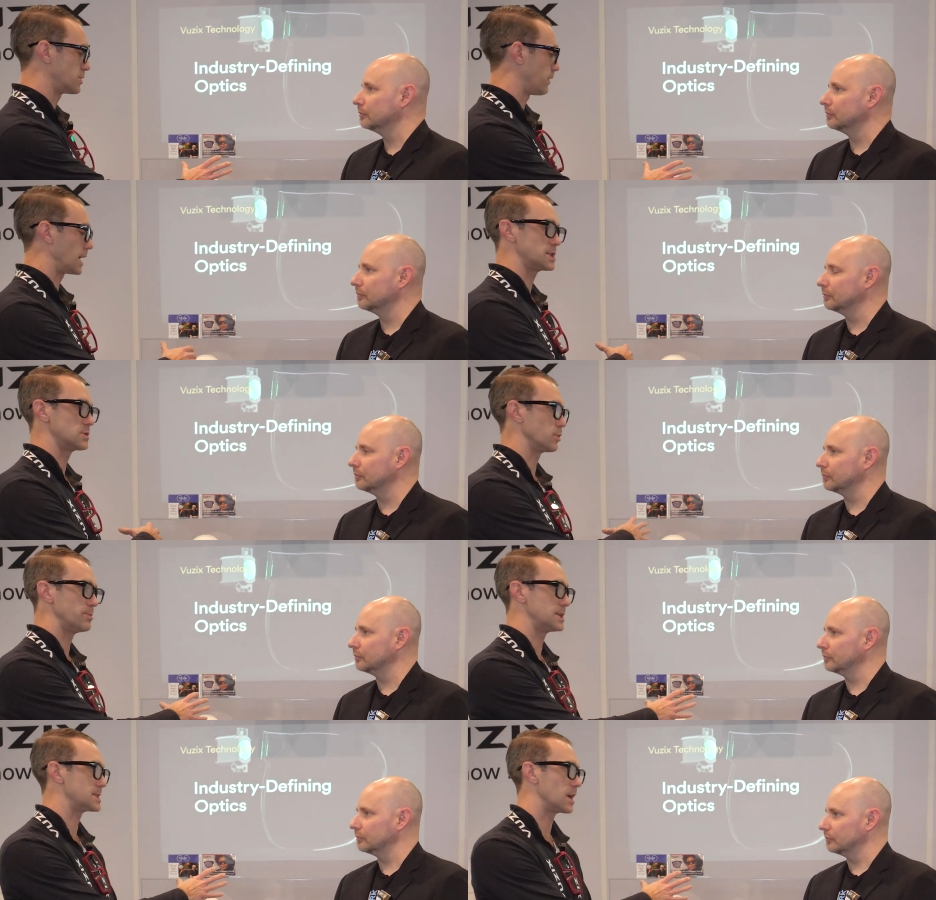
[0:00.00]
Speaker 1: devices devices
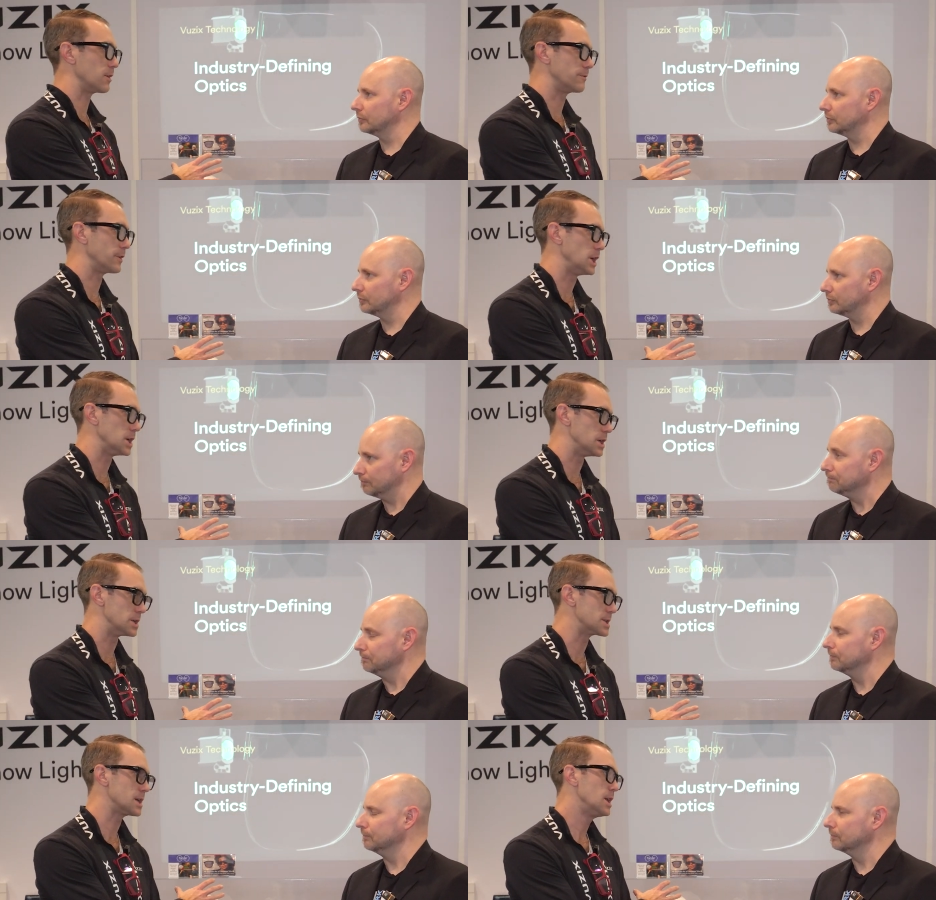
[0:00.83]
we've been selling for
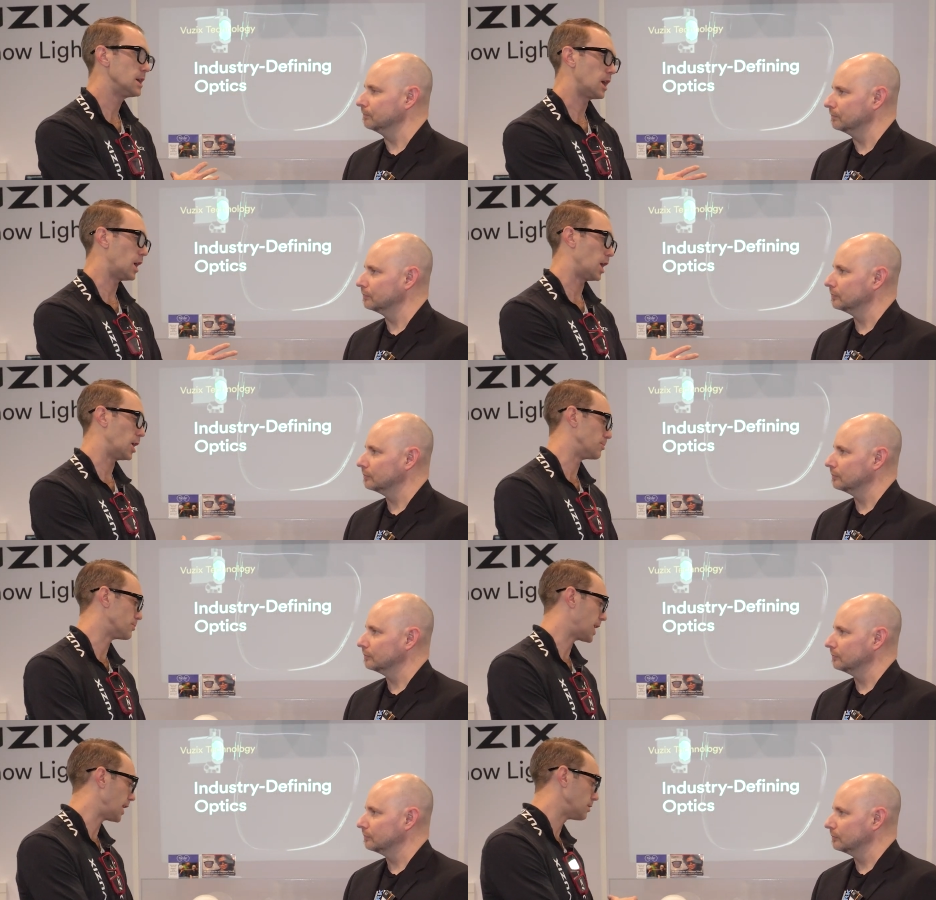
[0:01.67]
years.
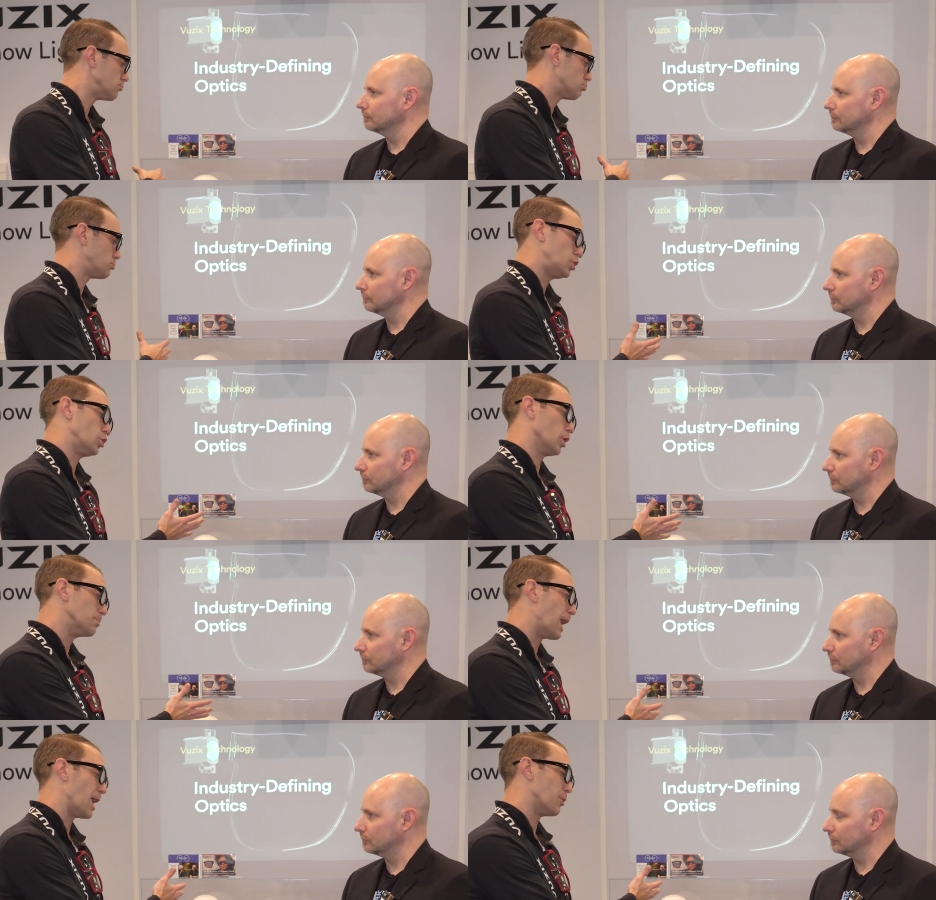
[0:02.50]
Um, they you
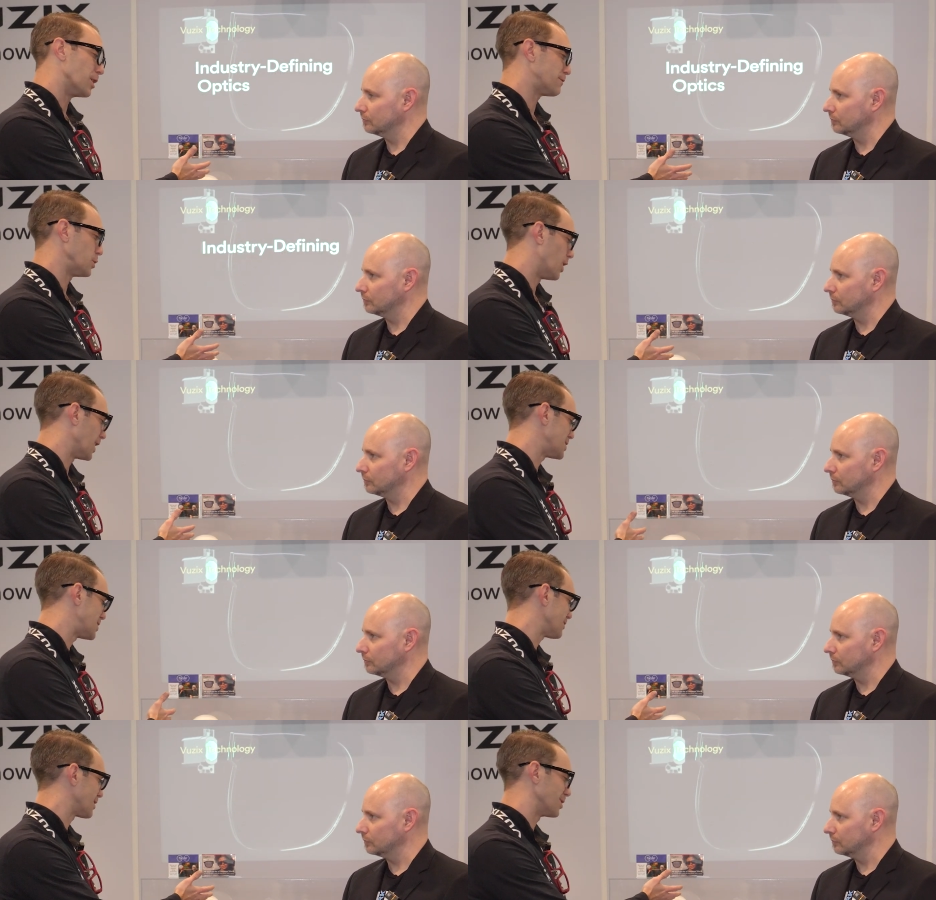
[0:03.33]
could buy one if you wanted
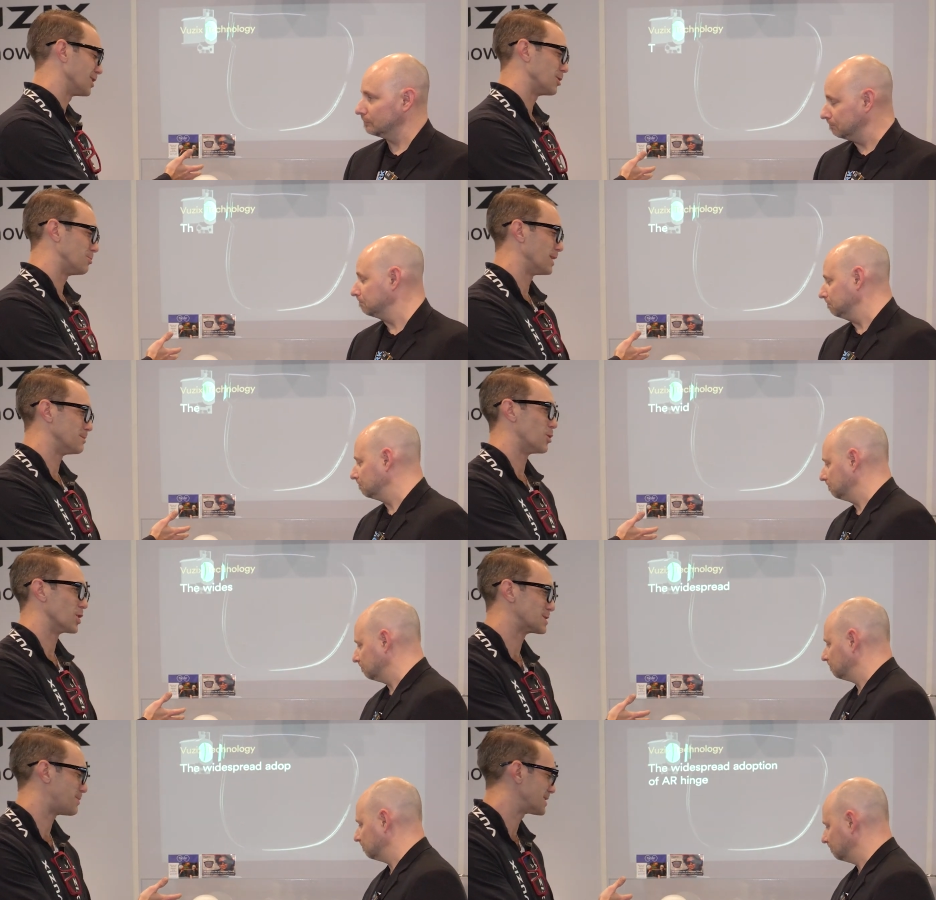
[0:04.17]
to. They're a little bit
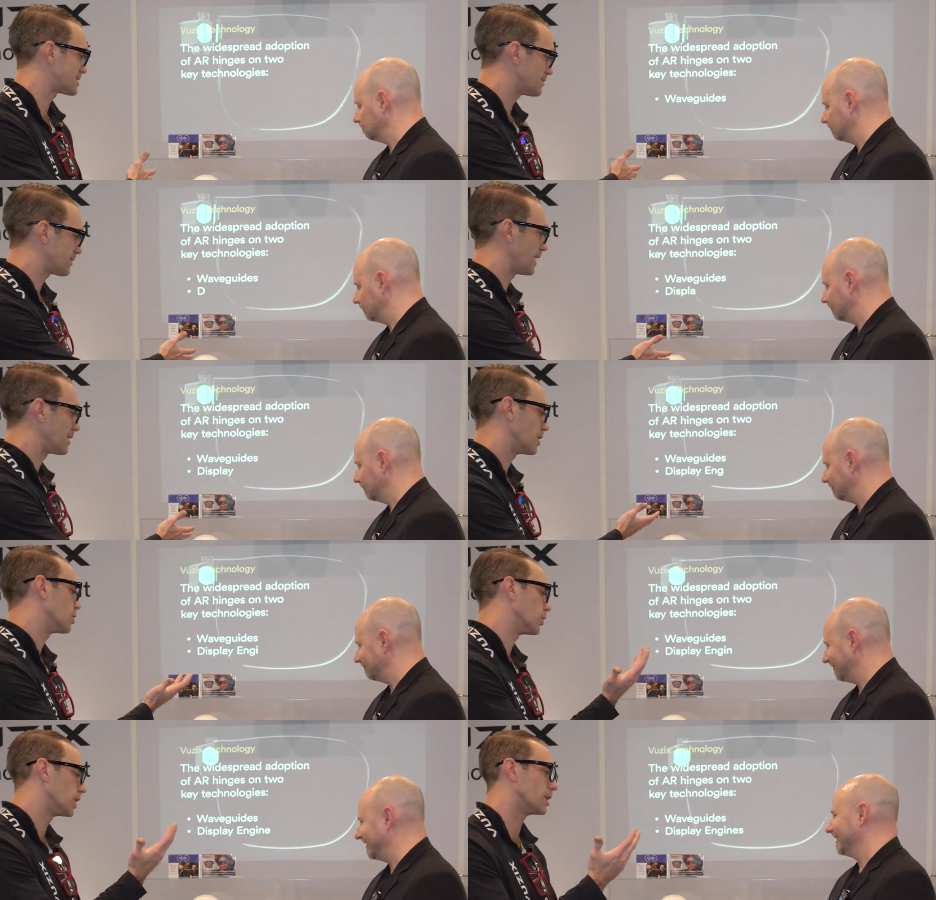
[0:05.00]
more expensive, and
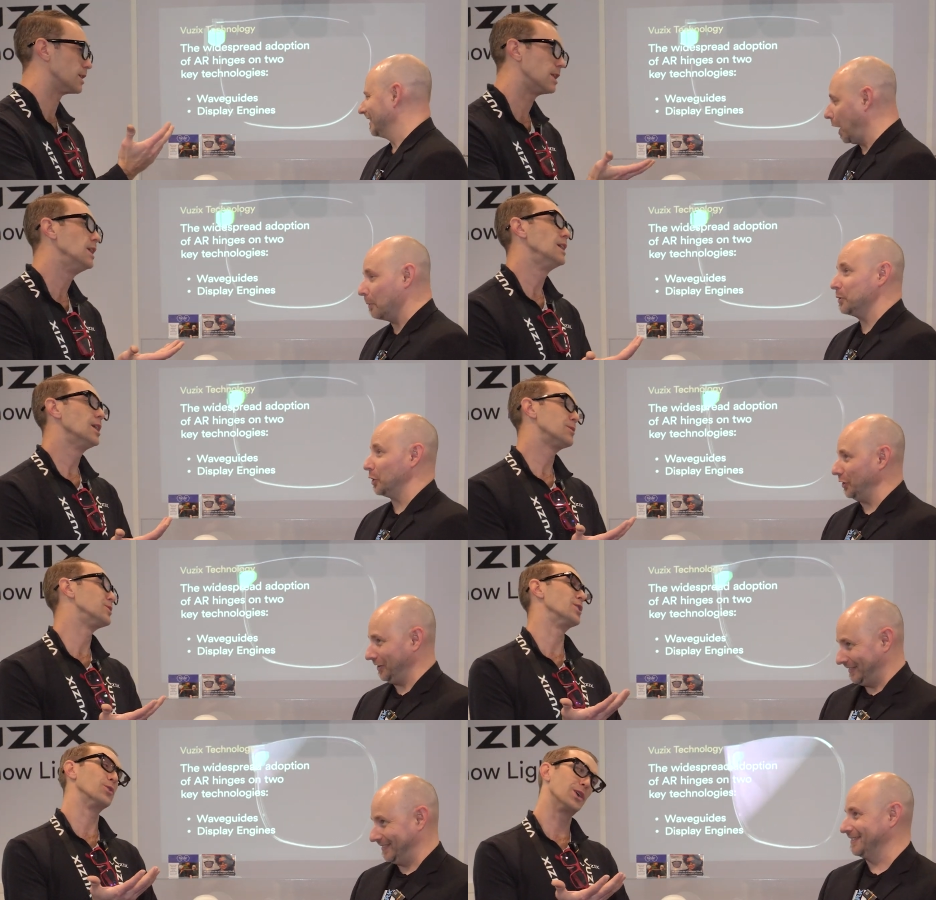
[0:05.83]
they're really I'm sure
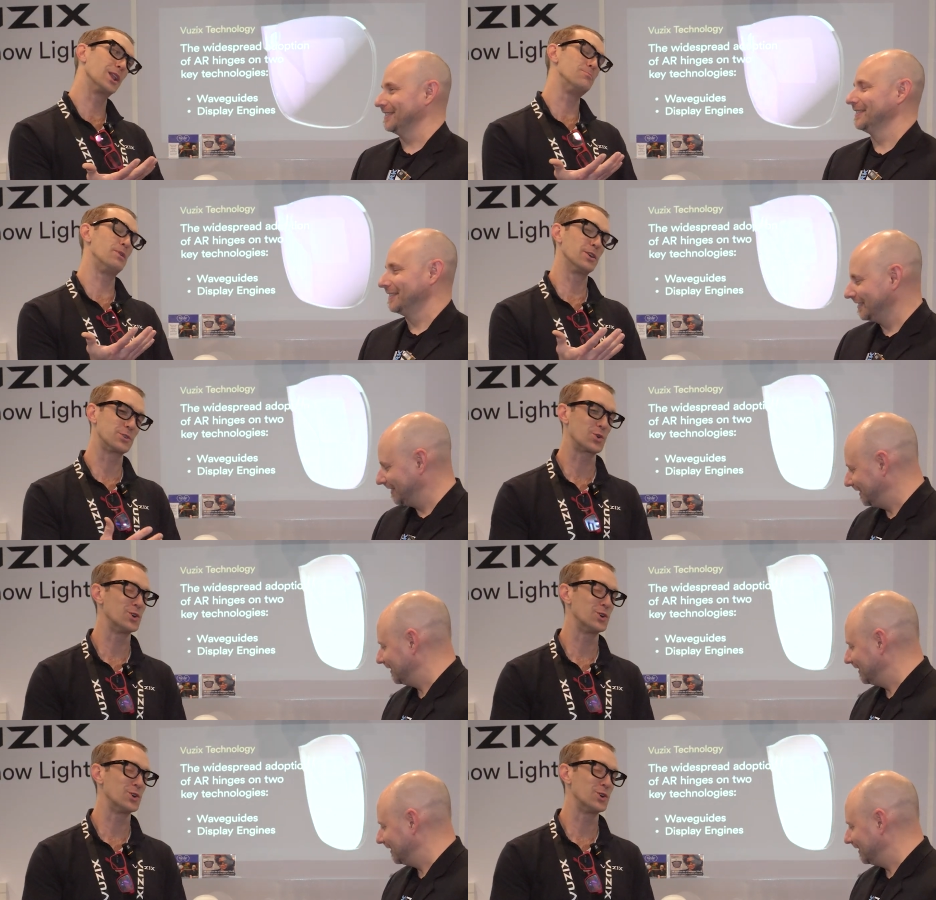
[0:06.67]
they're really built